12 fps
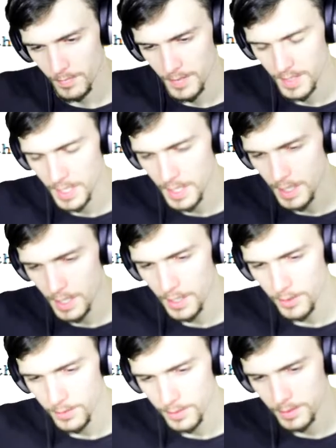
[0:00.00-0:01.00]
See, I
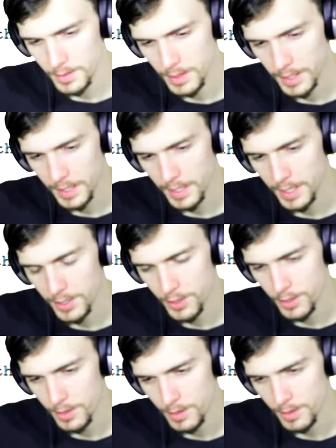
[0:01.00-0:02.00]
don't, like, it
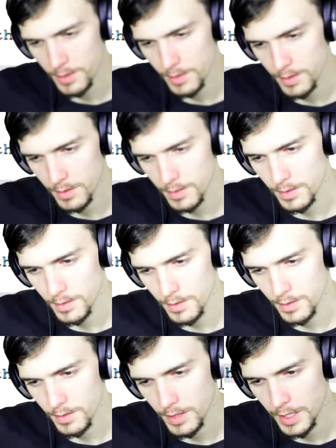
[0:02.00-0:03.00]

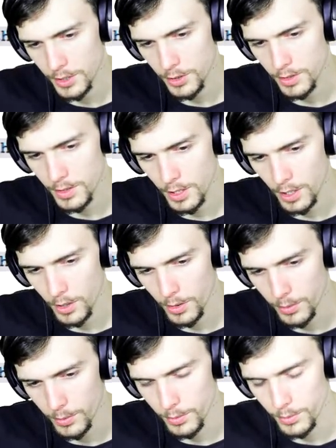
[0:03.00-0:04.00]
should
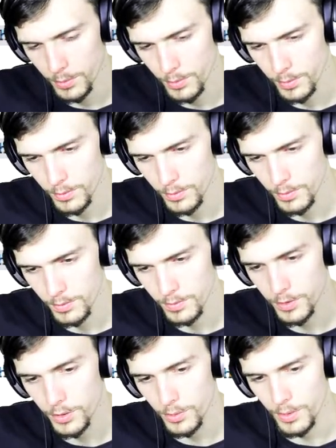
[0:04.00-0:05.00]
go
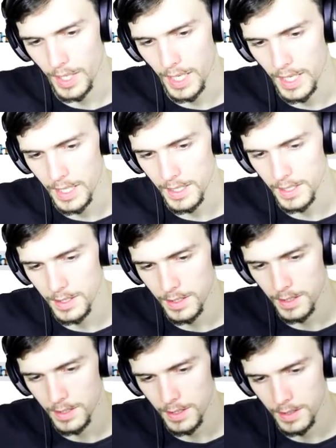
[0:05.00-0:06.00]
do that.
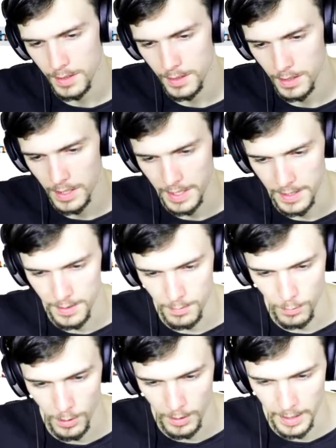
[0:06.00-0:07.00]
I guess,
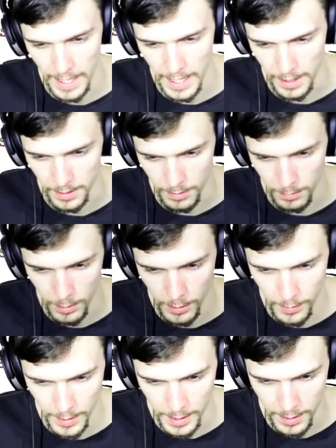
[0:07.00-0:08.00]
hang on, what
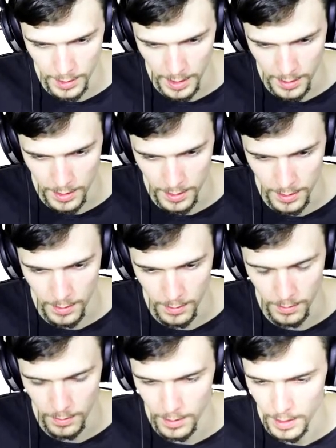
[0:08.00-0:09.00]
if I change it
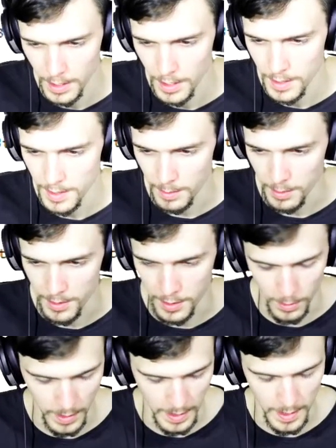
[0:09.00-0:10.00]
to, see what it's
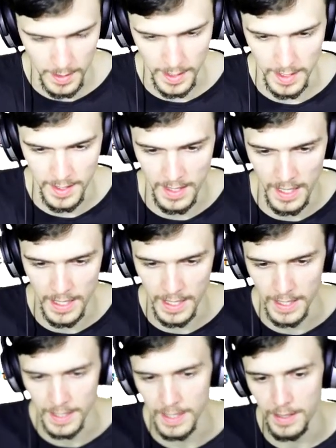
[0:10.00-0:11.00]
doing is it's like starting
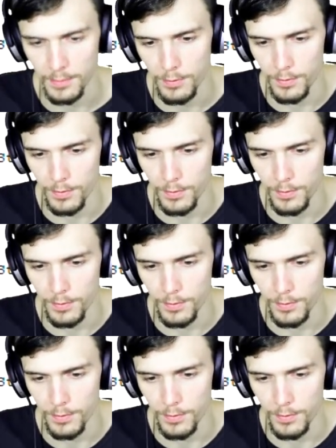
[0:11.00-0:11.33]
it and then